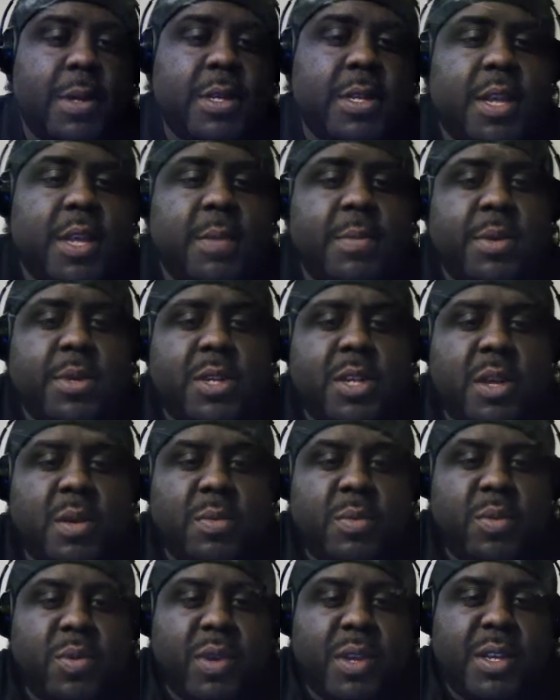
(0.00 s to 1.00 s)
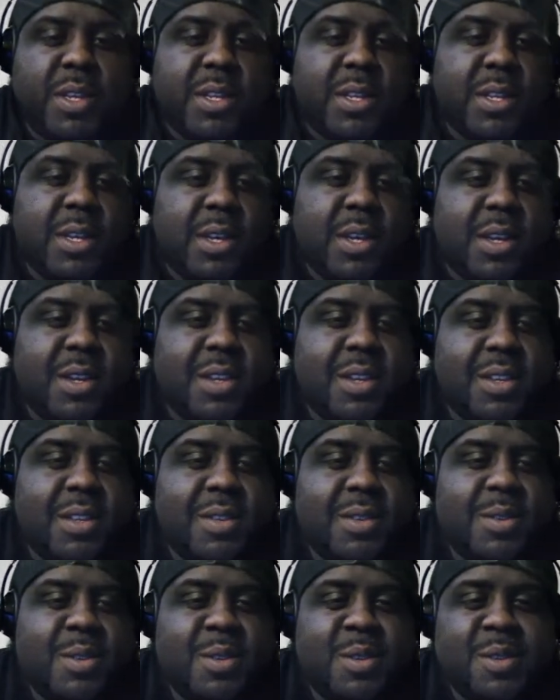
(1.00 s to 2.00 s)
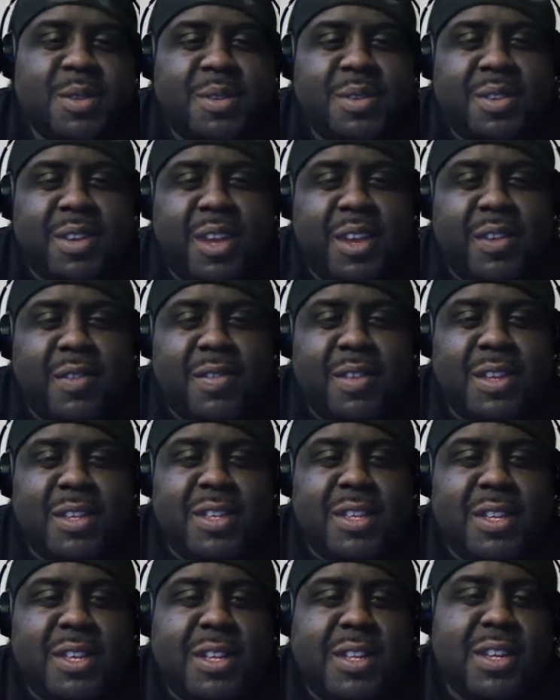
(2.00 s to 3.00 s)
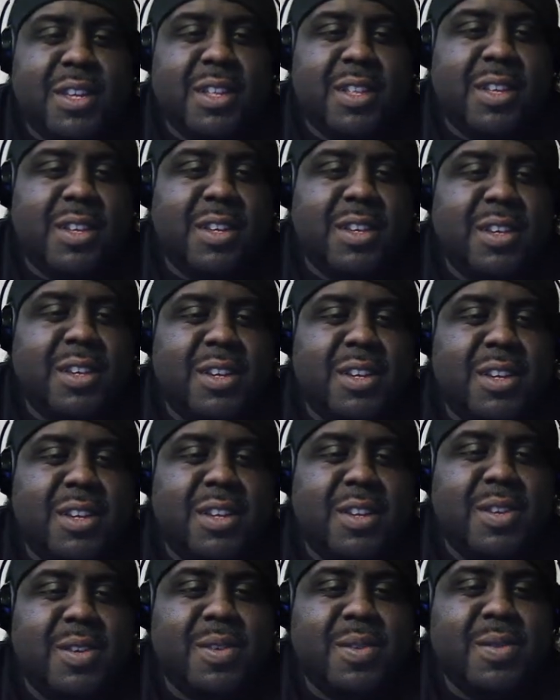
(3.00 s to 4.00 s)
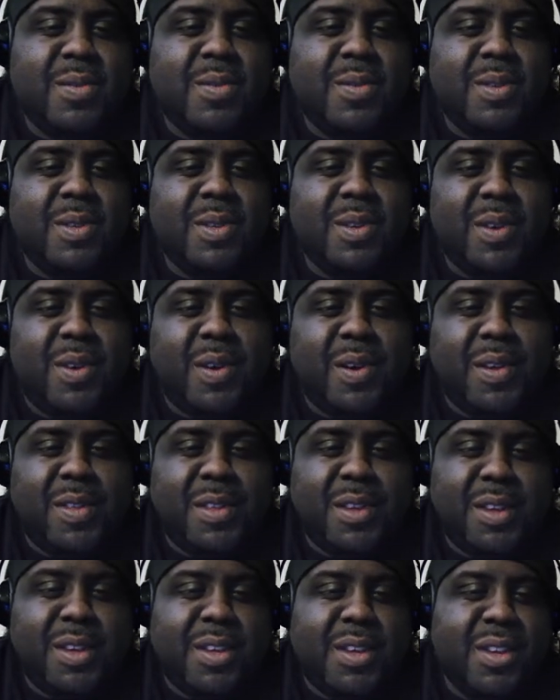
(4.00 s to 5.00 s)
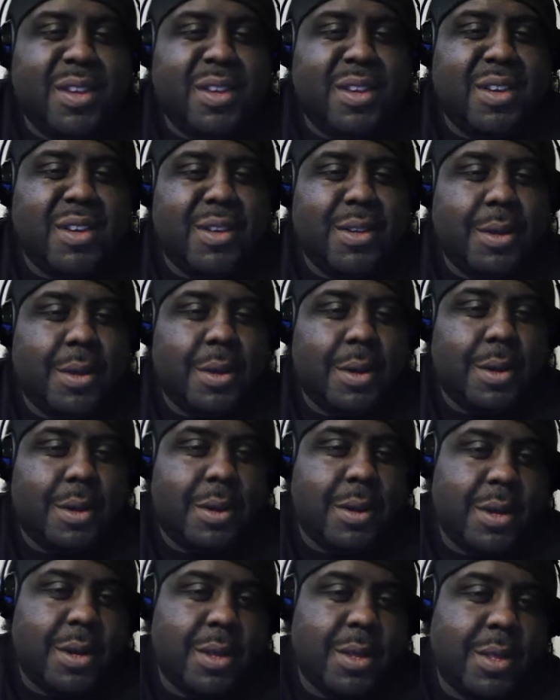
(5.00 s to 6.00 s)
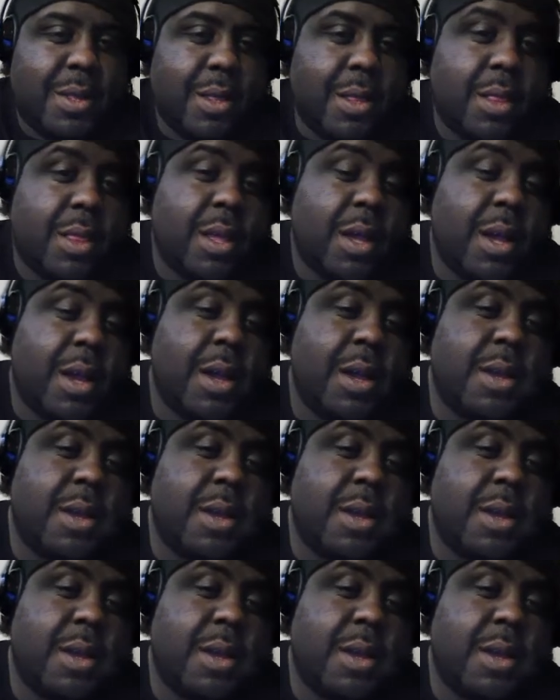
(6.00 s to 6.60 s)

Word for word: up? It's your boy Sin. Are you listening to the Hood News on the Hood on Lock?